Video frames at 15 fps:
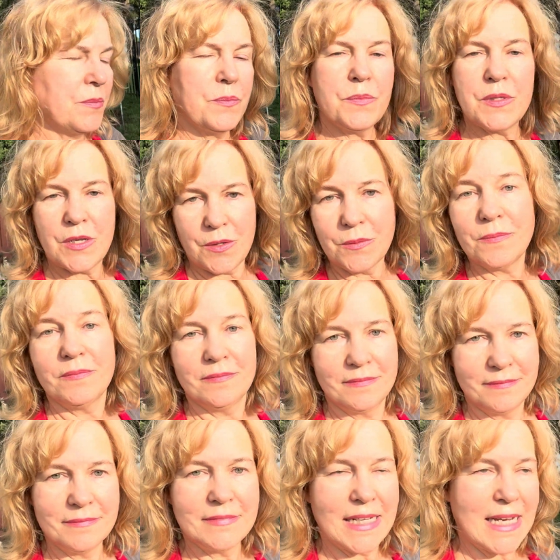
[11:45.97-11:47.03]
So,
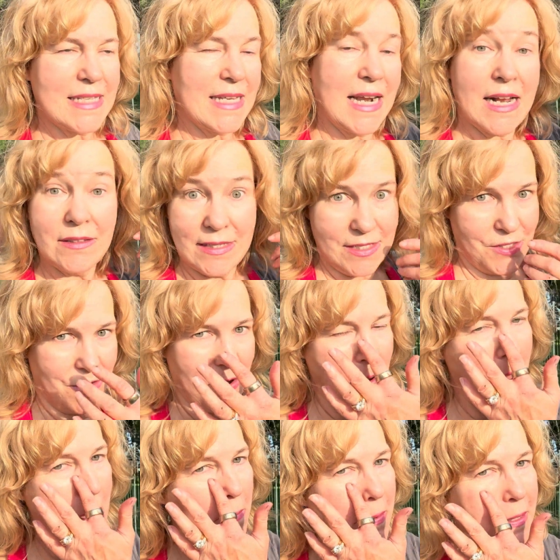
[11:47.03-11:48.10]
like I said, I'll let you know
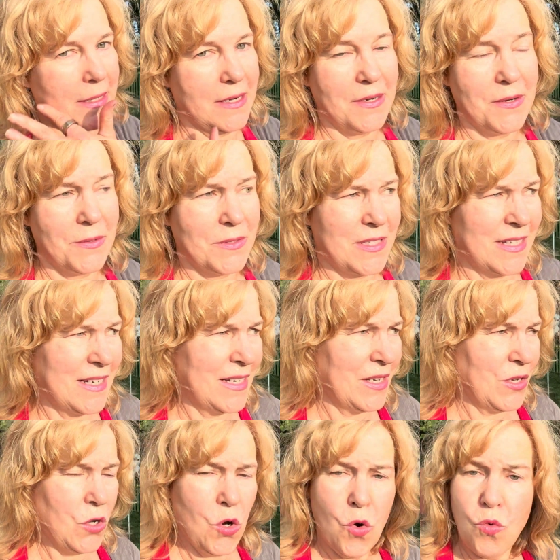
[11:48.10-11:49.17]
how it goes.
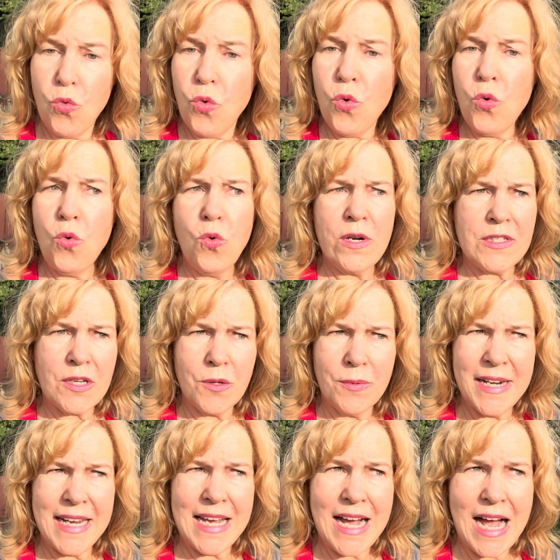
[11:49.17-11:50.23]
Ooh, it's
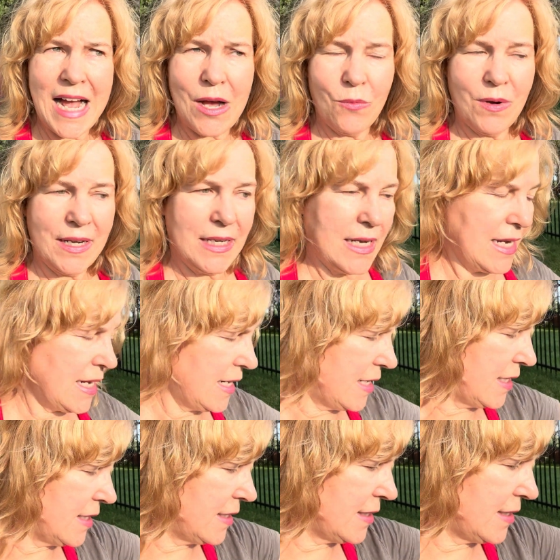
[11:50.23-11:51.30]
already a hot one.
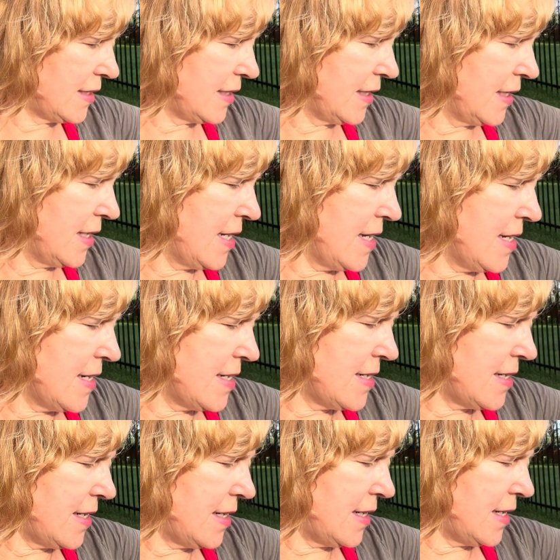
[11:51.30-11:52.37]
It's
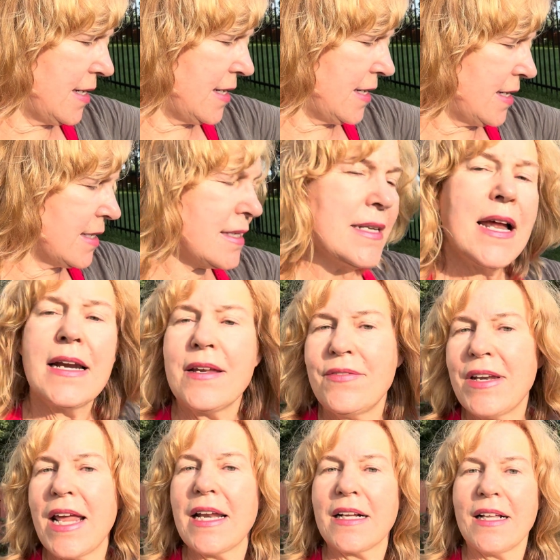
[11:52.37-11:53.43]
not even
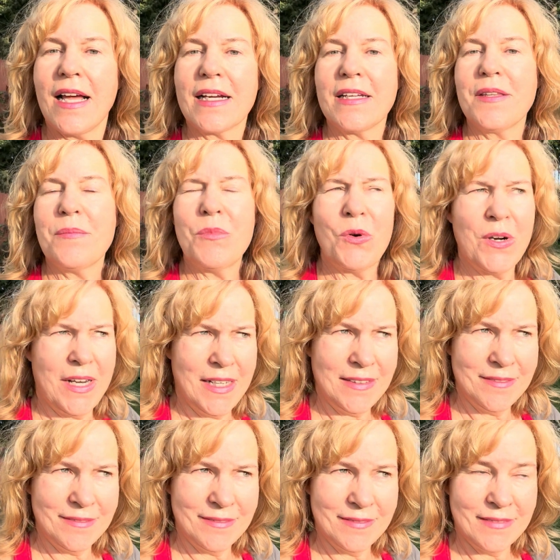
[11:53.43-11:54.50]
8 o'clock in the morning.
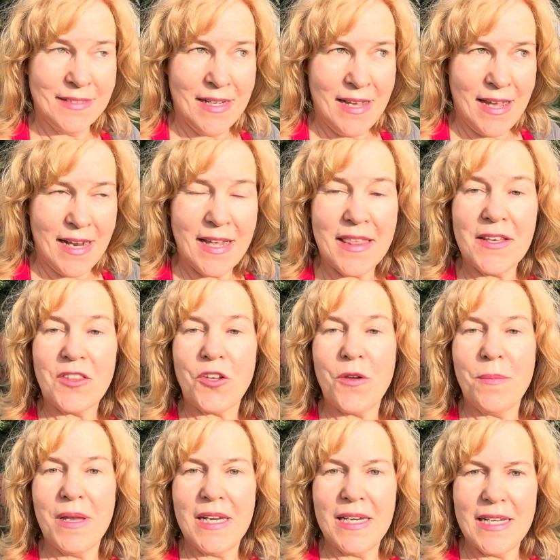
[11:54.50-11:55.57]
And I think the
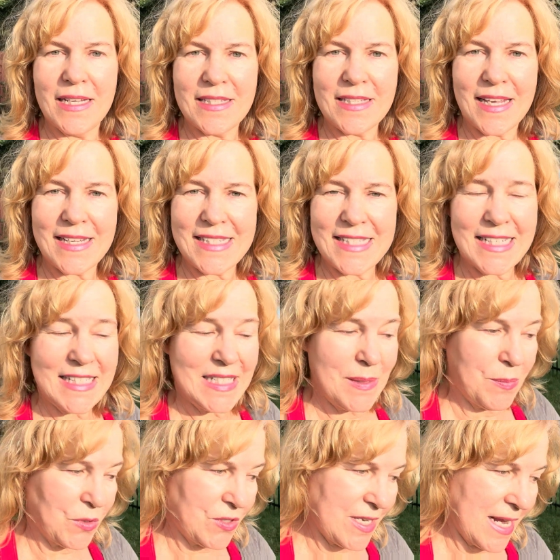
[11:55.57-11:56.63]
humidity is like
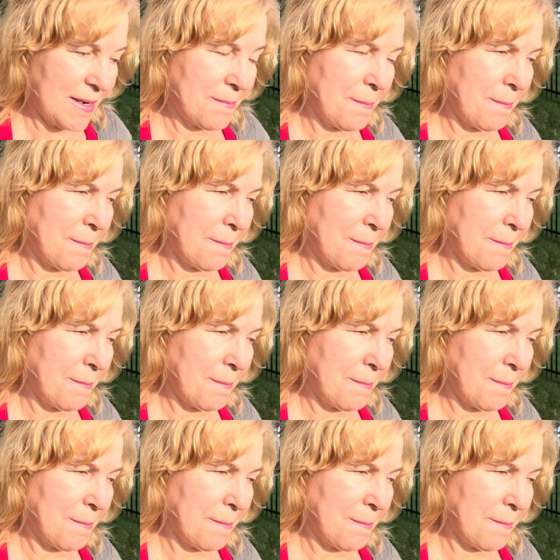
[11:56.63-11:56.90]
60%.